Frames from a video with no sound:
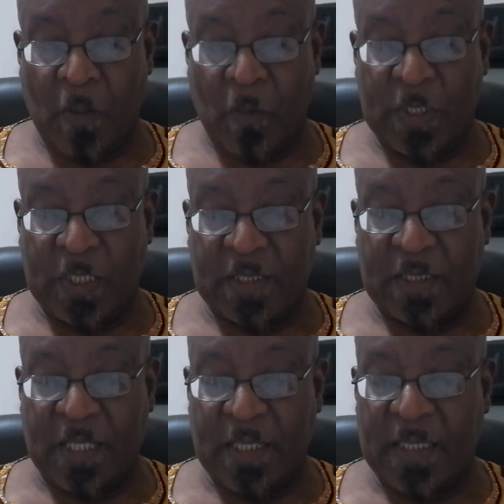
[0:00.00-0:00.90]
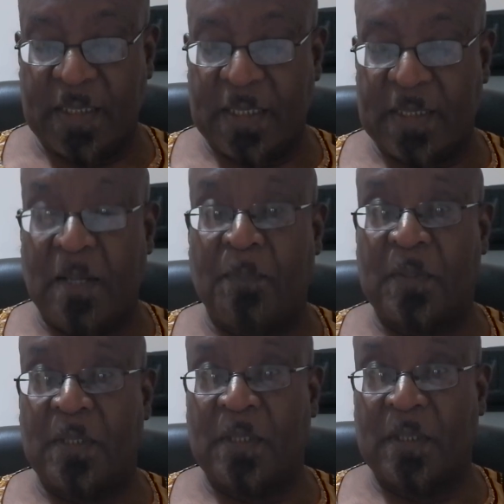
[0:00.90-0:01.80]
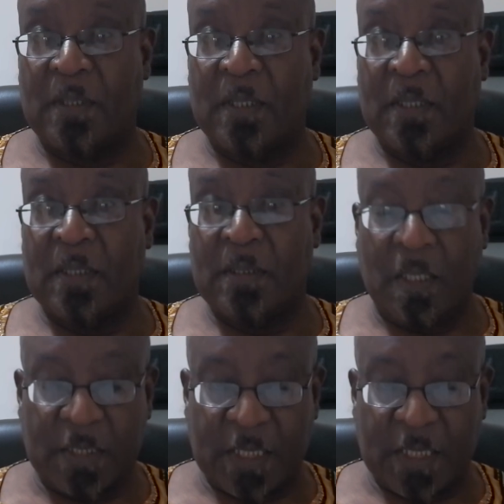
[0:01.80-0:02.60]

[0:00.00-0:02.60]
We should study his example, not